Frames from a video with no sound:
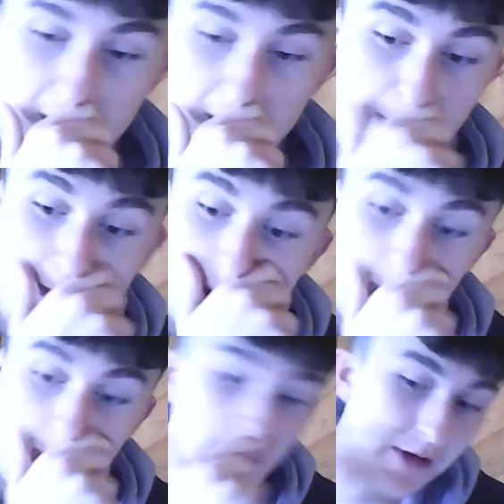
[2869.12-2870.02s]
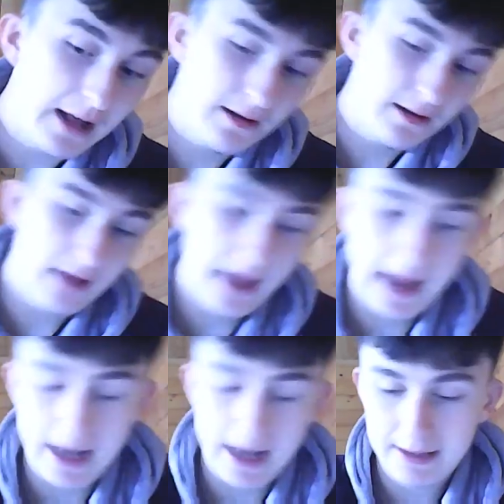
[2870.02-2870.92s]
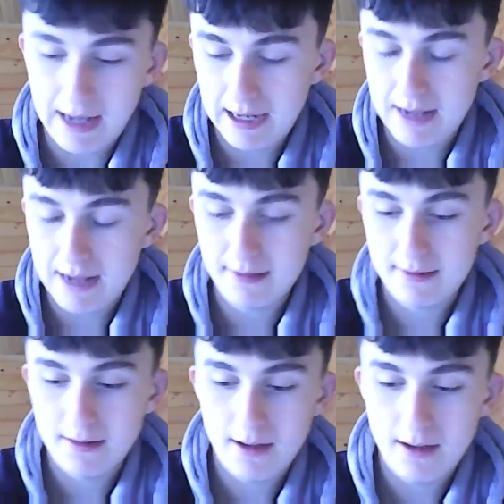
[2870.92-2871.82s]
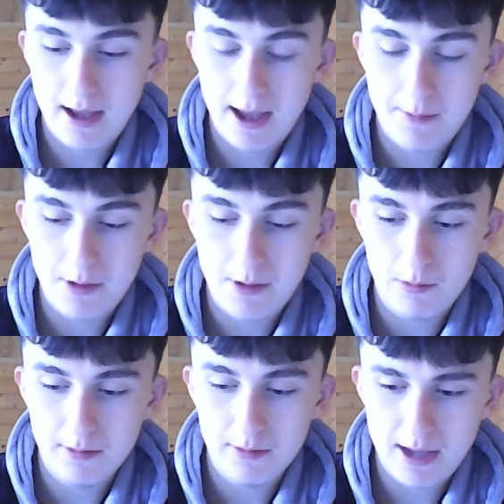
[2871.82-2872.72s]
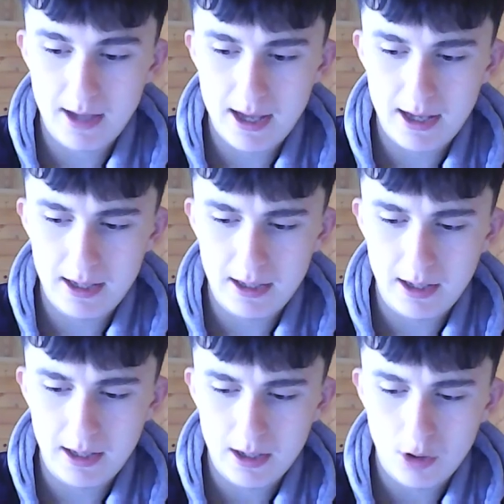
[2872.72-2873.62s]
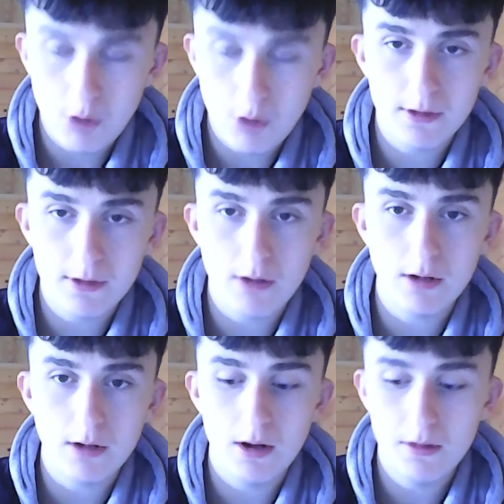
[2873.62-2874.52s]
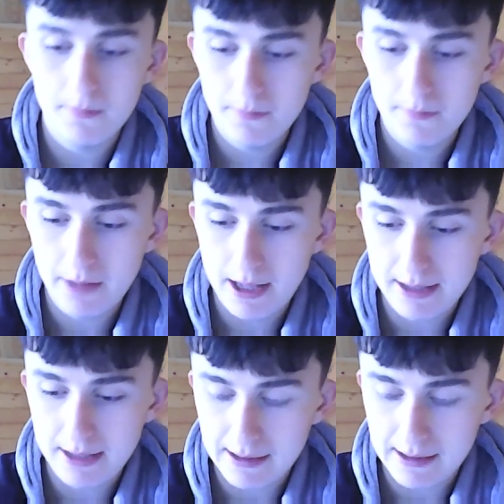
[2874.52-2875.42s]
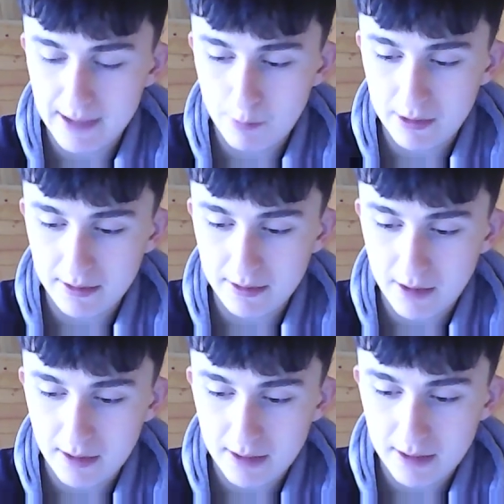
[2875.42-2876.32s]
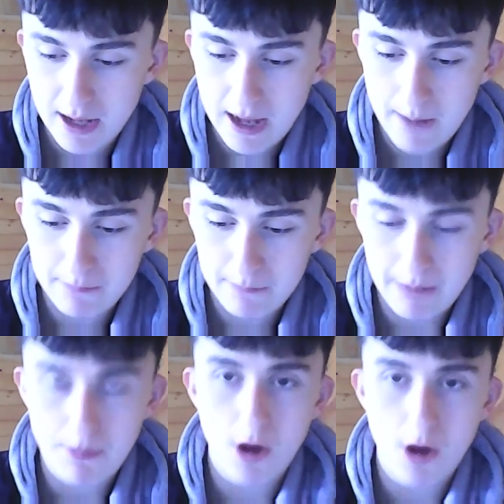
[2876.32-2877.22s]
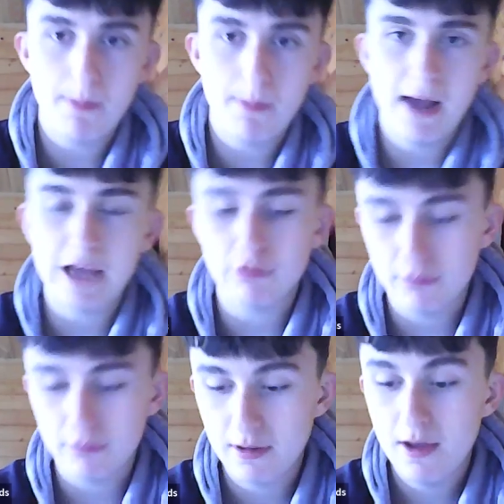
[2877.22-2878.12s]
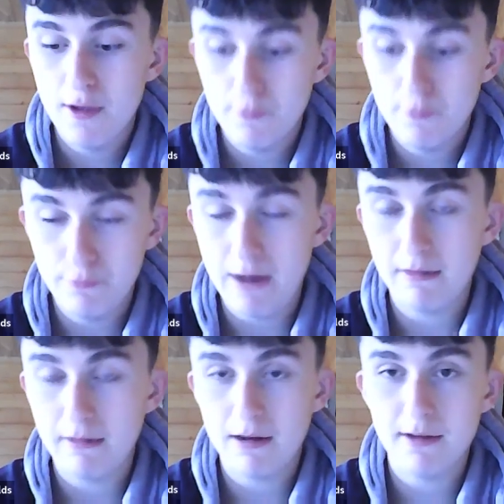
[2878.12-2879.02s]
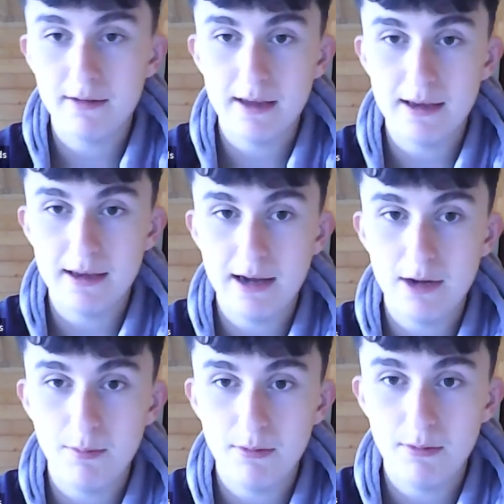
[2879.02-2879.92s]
France won 1-0 at the Allianz. It was a Hummel's own goal in the end to separate the side. That Pogba pass is very nice in the lead up.